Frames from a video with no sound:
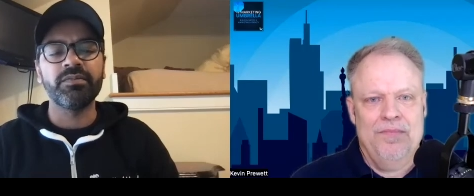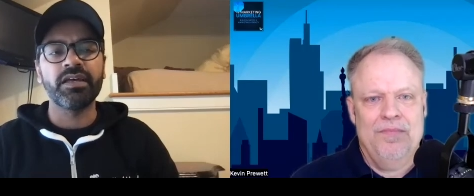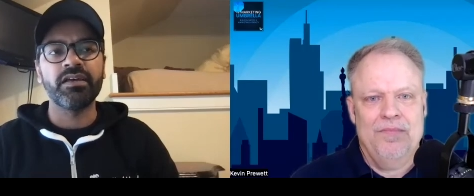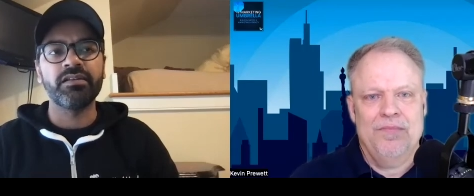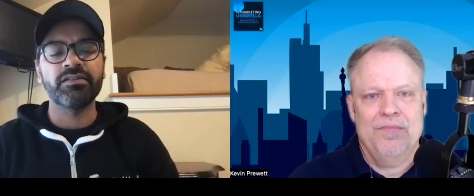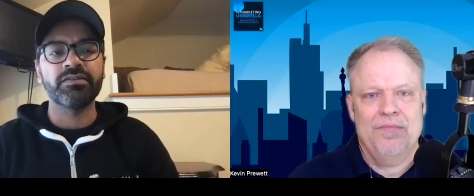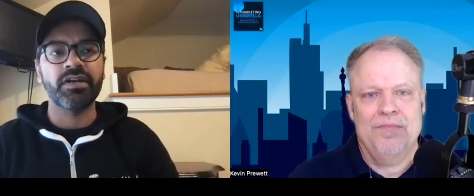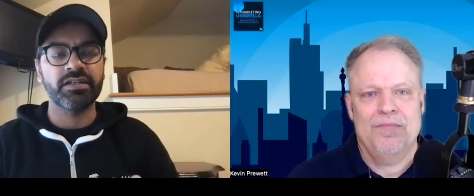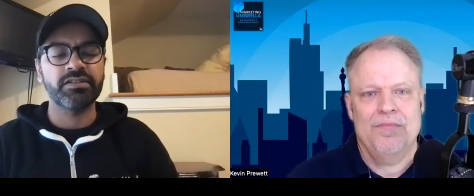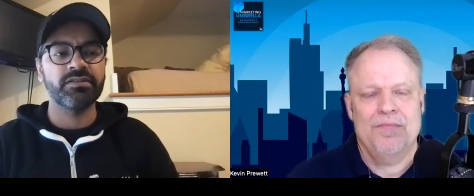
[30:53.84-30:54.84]
Speaker 1: and
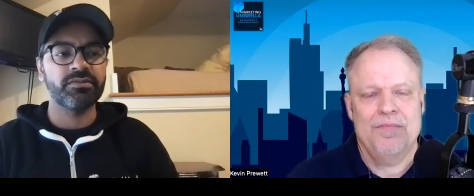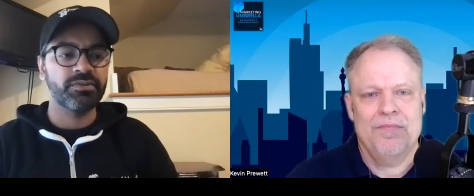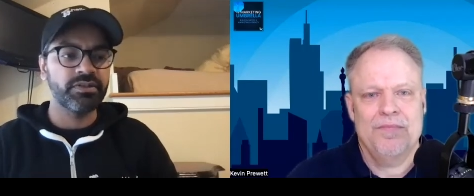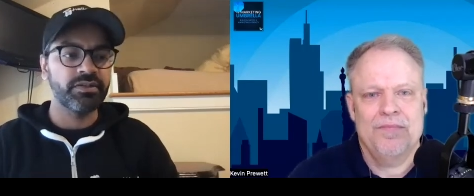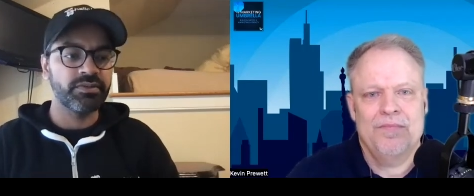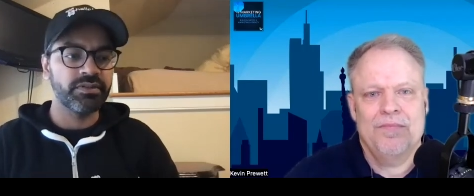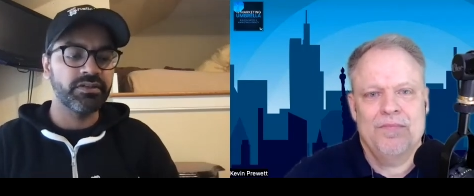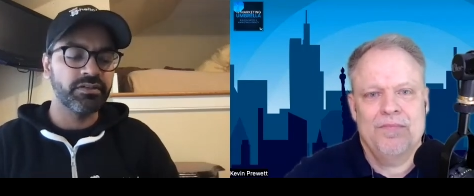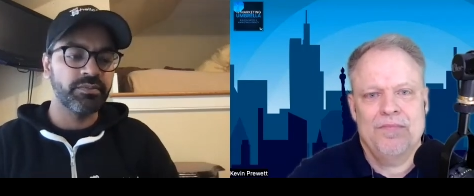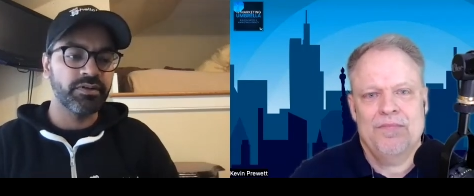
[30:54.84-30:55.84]
Subtraction is a really, really
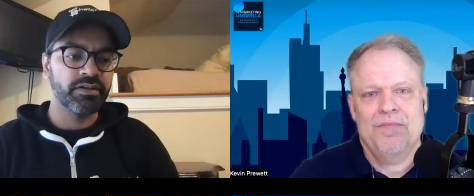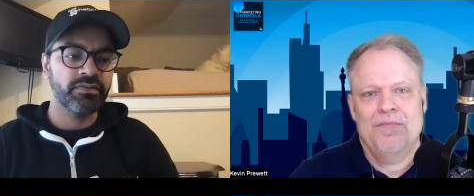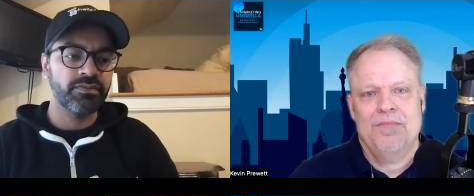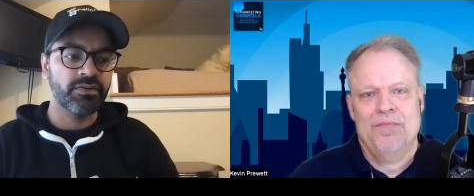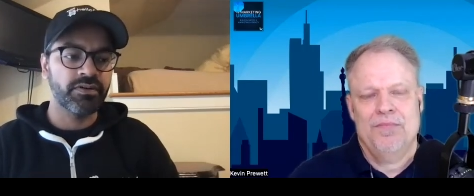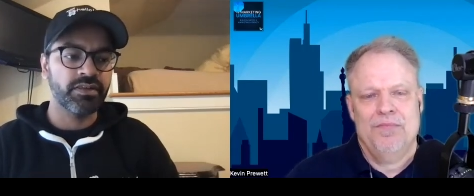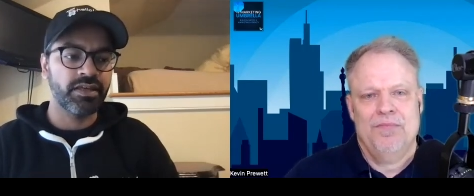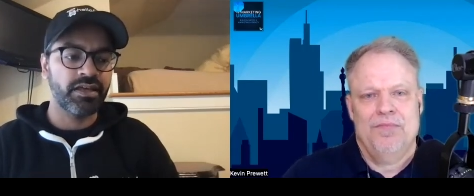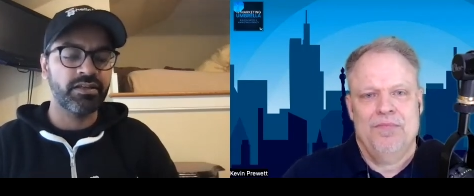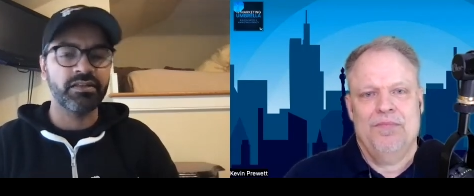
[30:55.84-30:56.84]
good book for
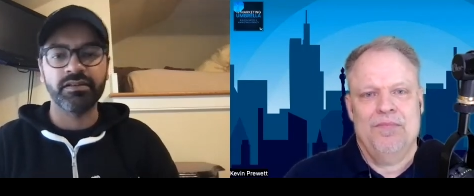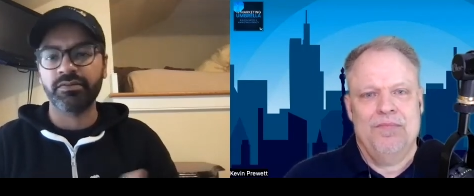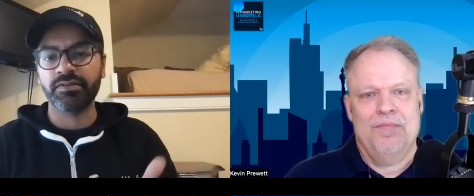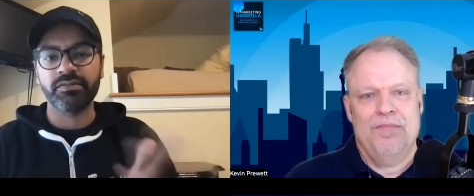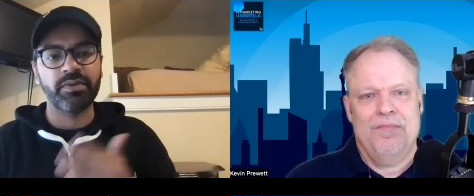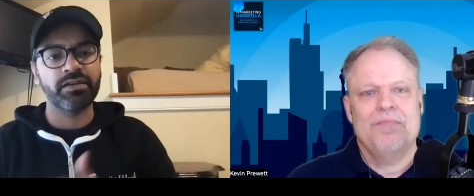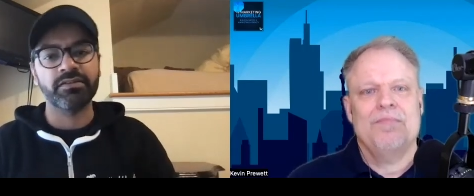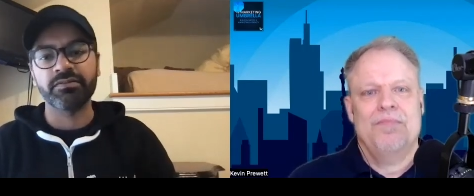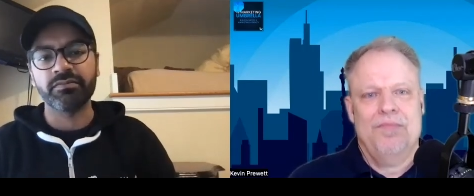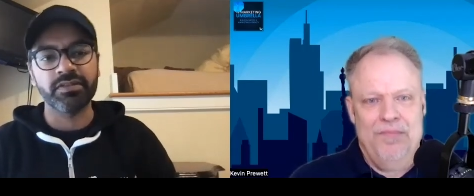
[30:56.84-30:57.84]
that. And then, of course, back
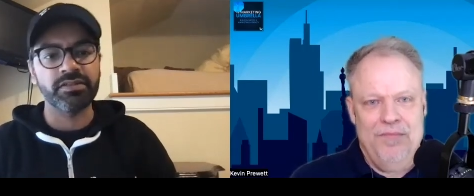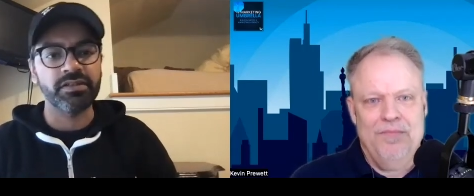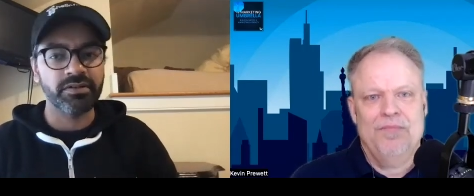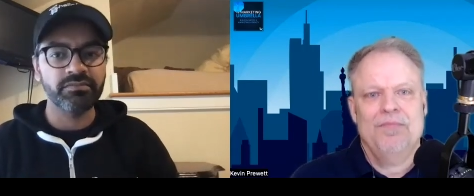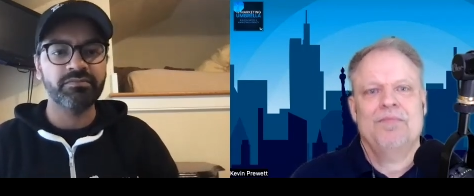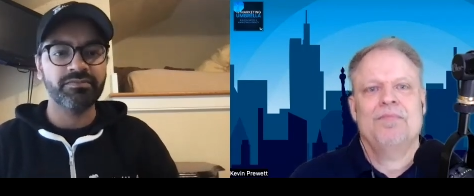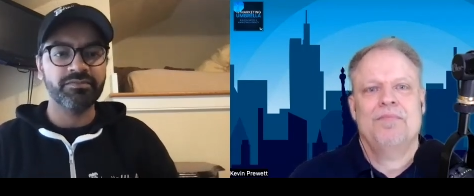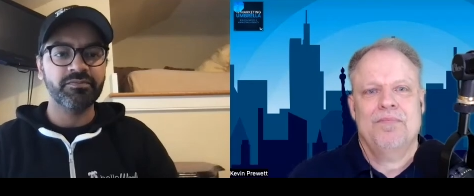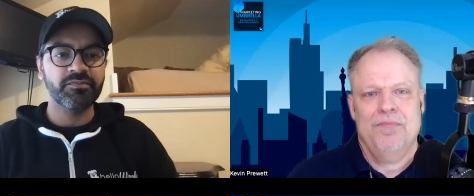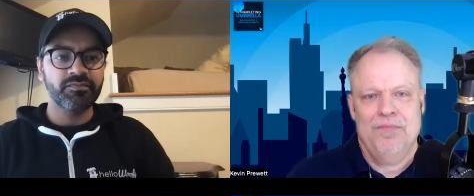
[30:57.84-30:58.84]
to The Secret.
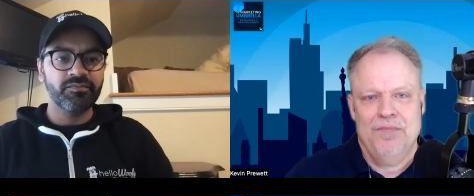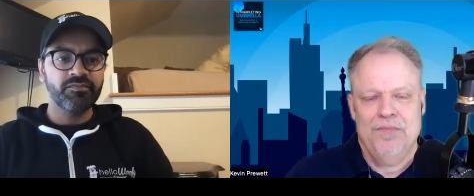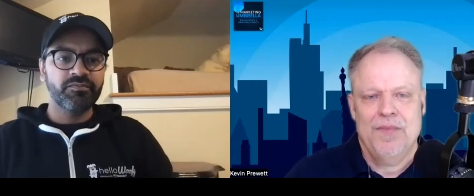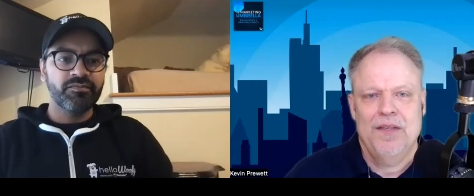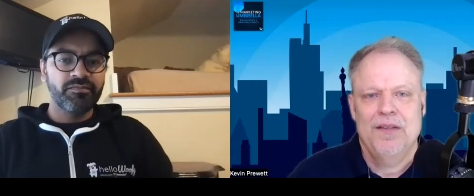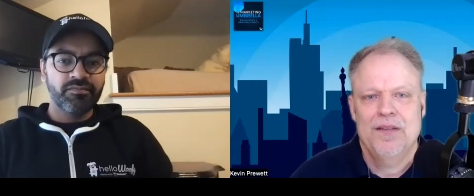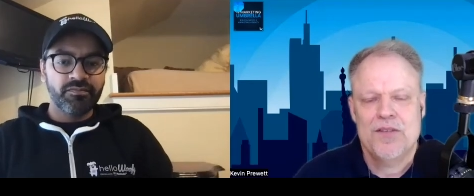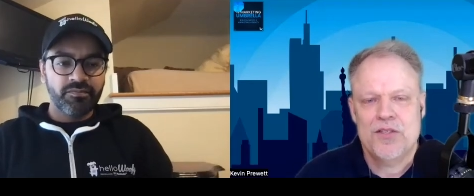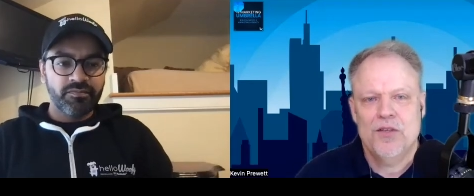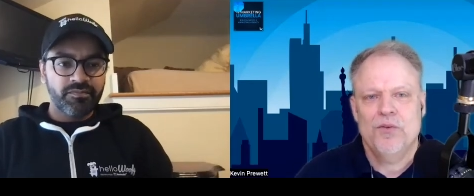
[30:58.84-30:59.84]

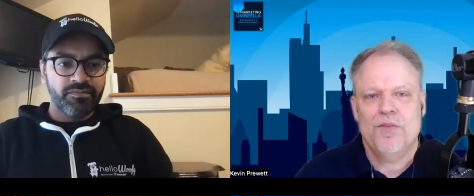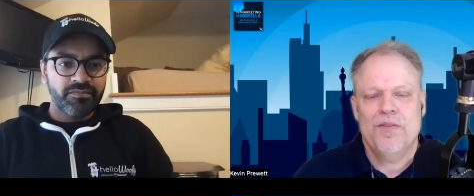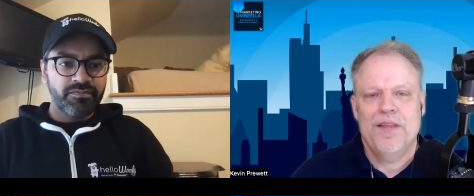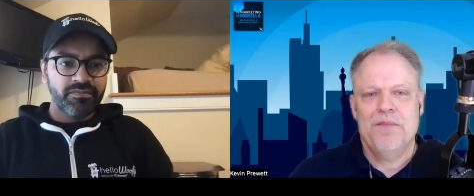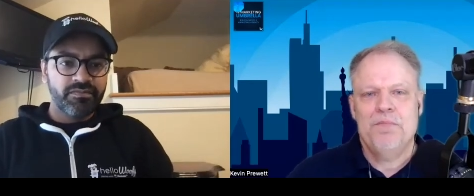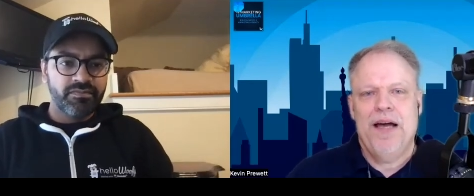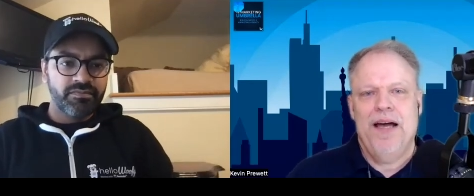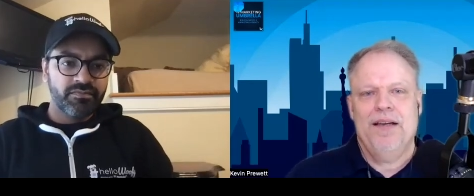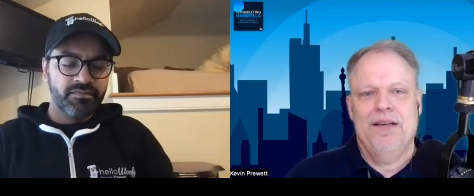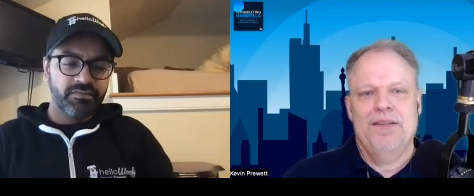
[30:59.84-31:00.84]
Speaker 2: So, think
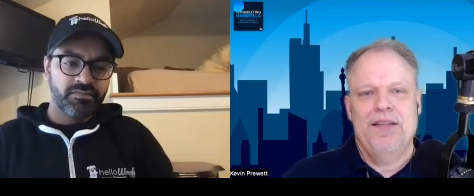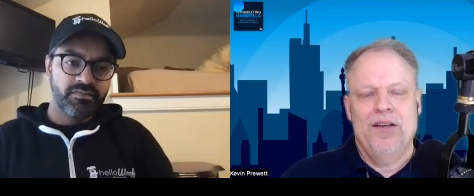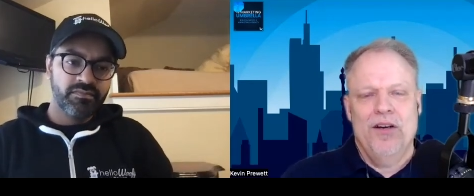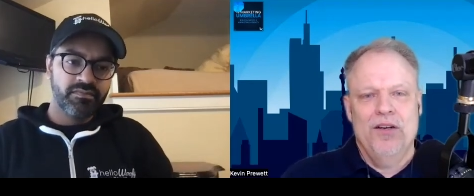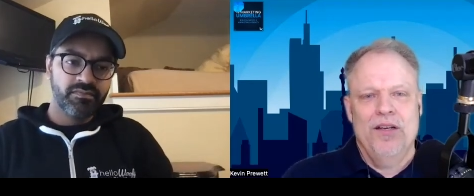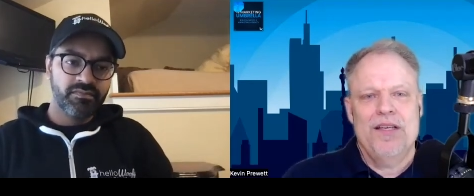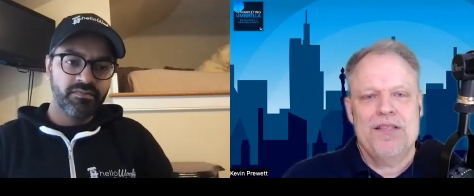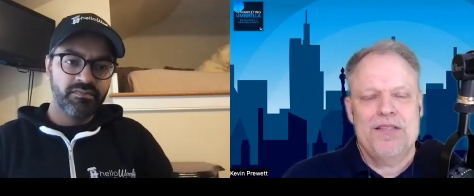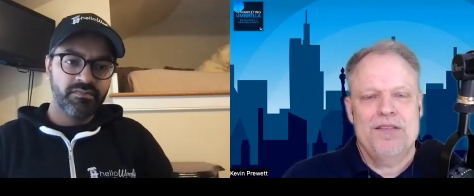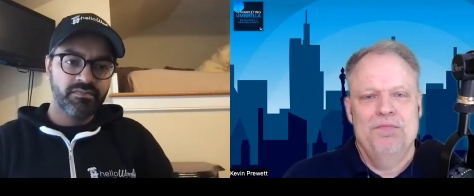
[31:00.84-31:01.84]
back at the
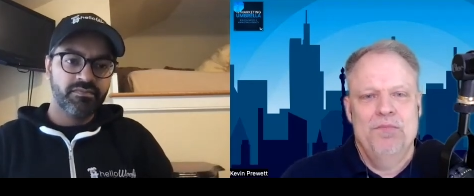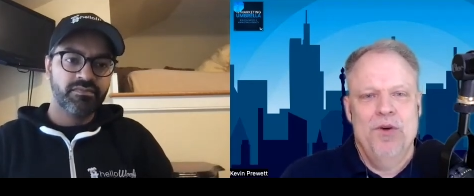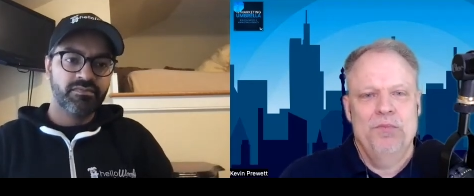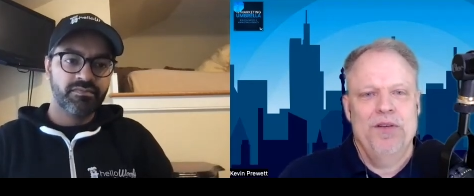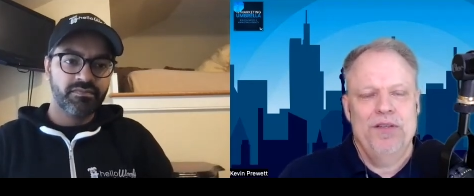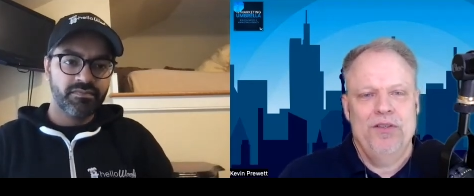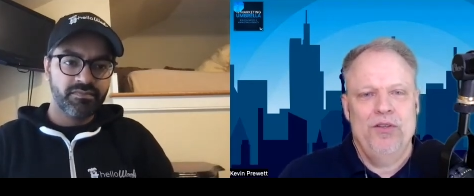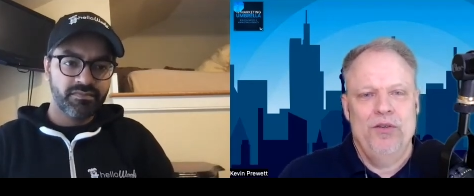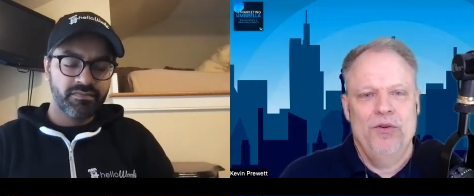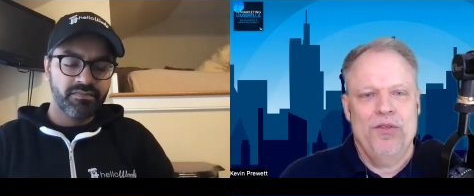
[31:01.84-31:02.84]
earliest moment
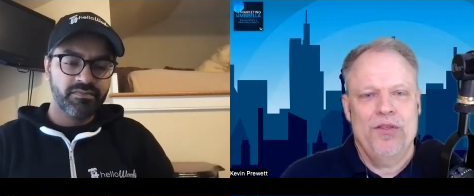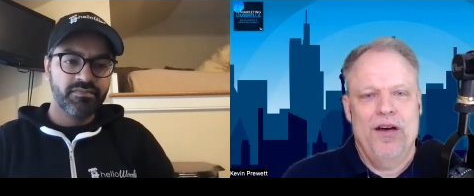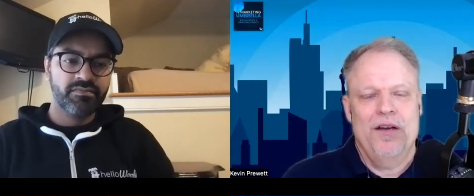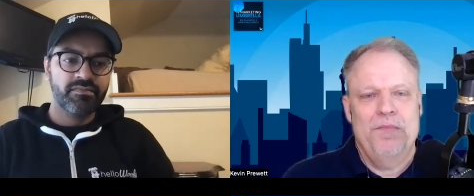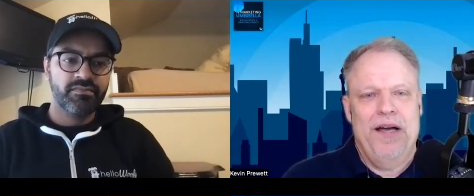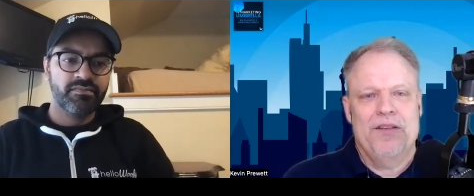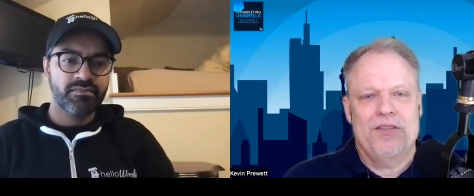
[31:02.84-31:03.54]
you thought about